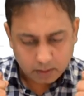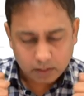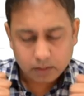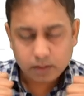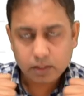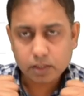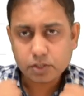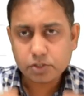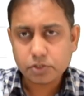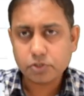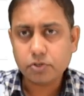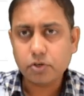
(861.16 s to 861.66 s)

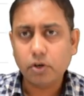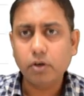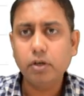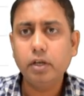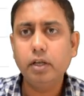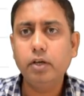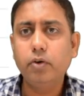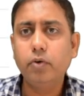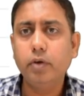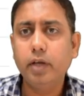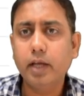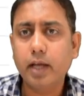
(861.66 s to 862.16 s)
They're
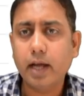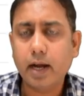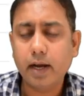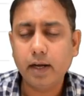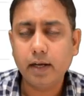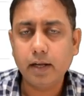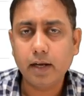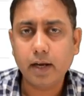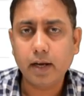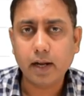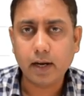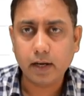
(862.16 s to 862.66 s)
strongly going
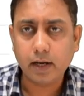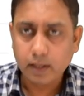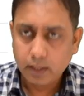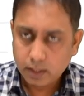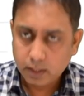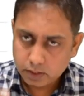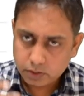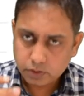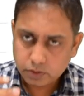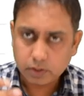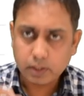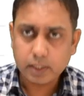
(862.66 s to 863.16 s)
hand in hand.
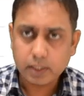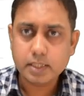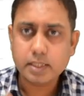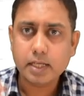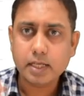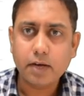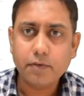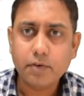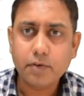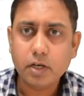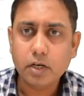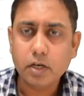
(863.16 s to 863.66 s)
So let's
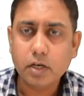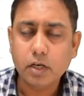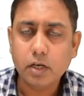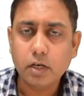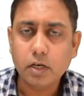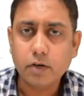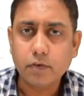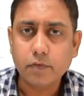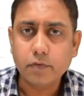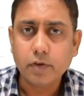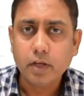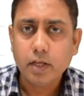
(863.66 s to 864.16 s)
have a
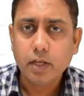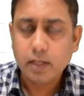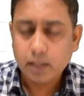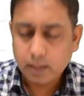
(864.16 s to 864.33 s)
curve.